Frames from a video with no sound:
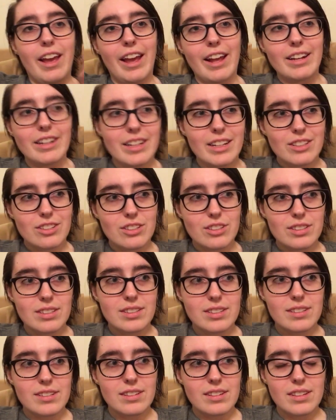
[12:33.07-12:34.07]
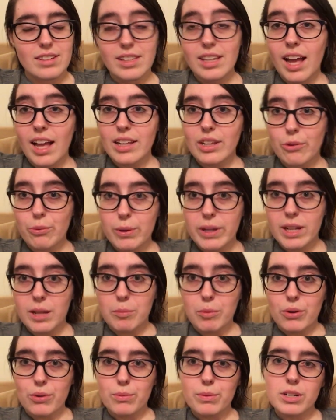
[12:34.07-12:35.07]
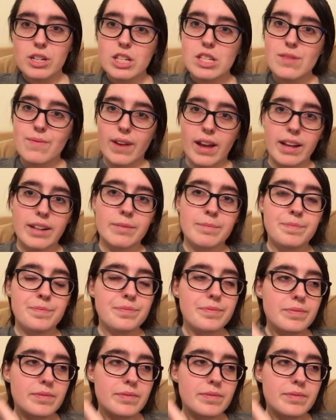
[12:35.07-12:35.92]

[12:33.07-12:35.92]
And it's just not in a reading mood, which is fine.